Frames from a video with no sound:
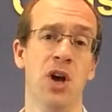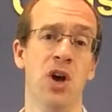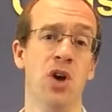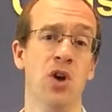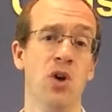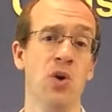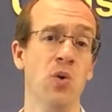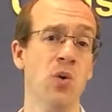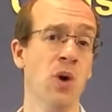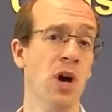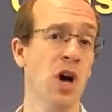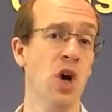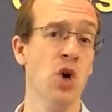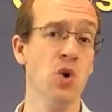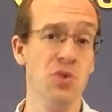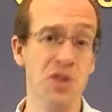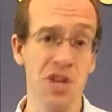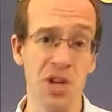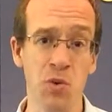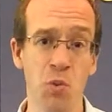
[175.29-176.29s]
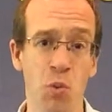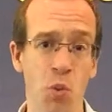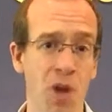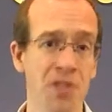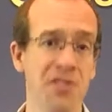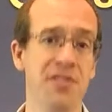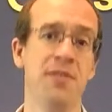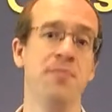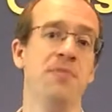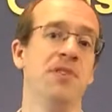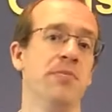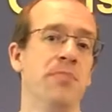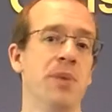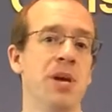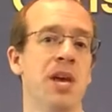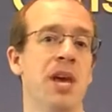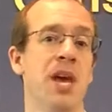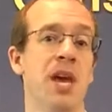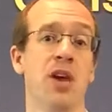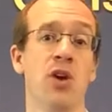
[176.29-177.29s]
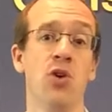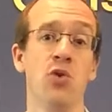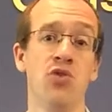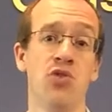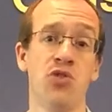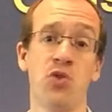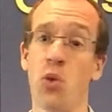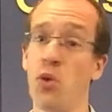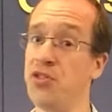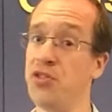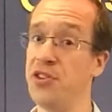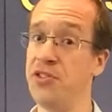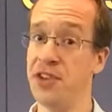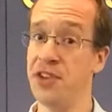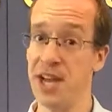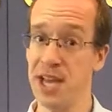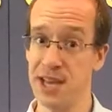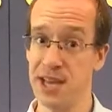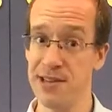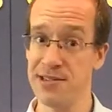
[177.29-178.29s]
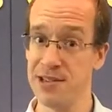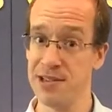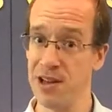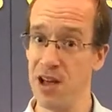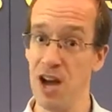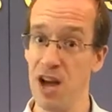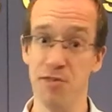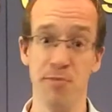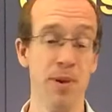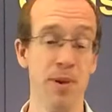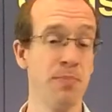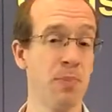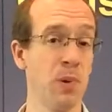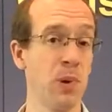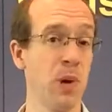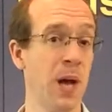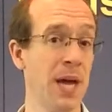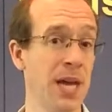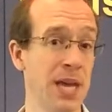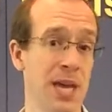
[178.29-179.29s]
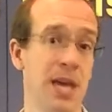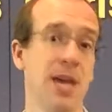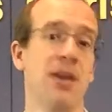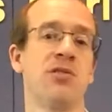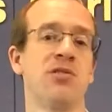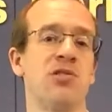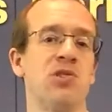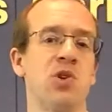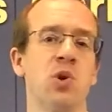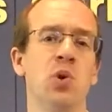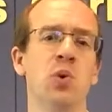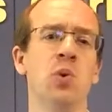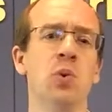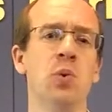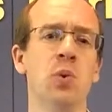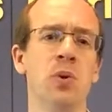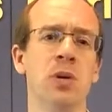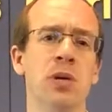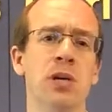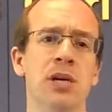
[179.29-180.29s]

who didn't want him to be king, who sought to take his life, people like King Saul.